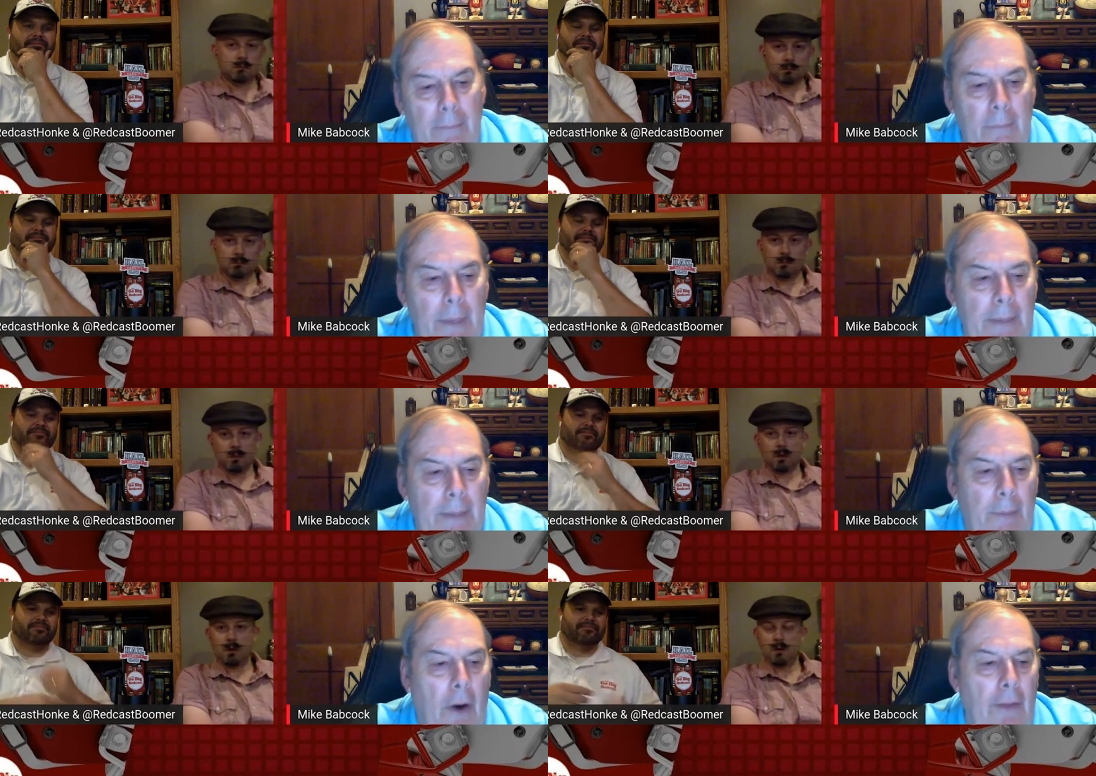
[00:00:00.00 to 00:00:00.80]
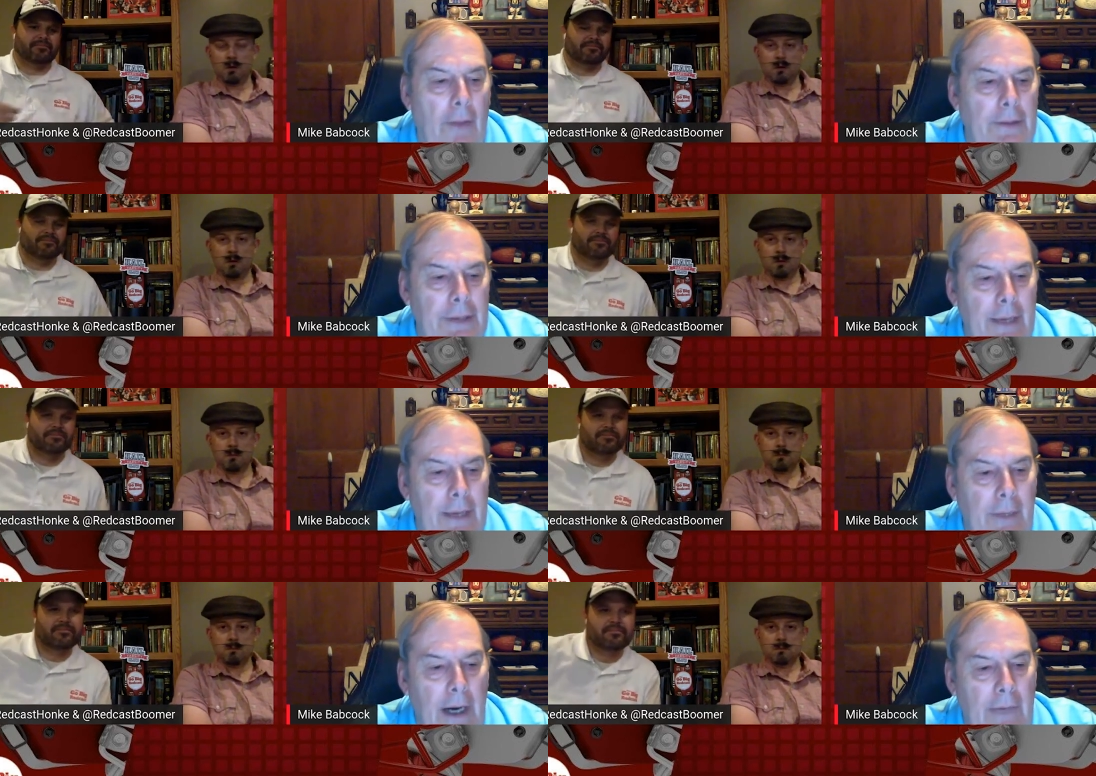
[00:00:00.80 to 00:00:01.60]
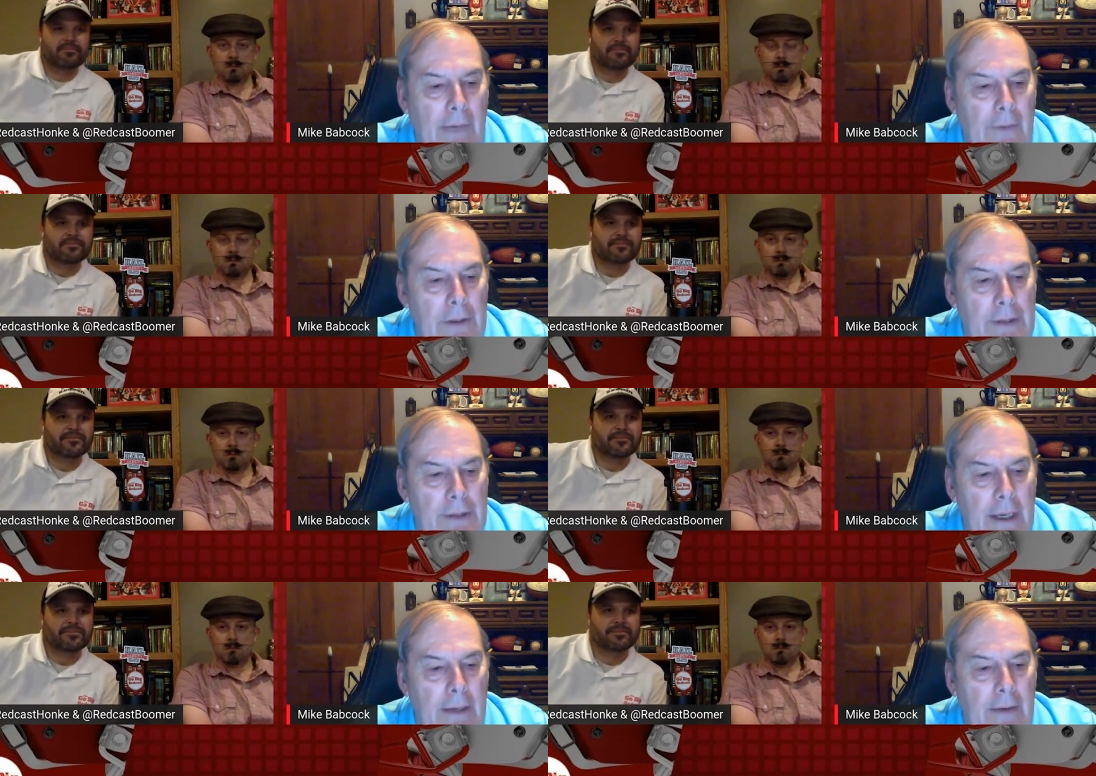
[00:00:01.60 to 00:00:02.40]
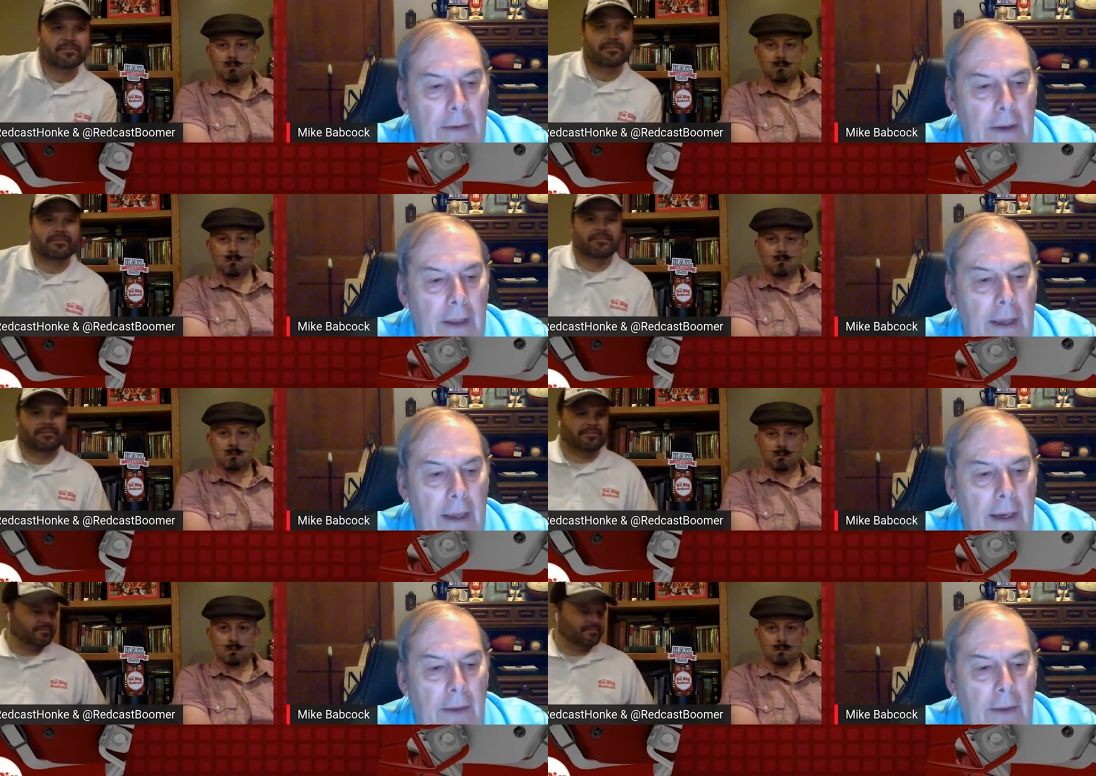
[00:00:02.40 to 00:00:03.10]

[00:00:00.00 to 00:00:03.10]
Speaker 1: being part of the same conference and and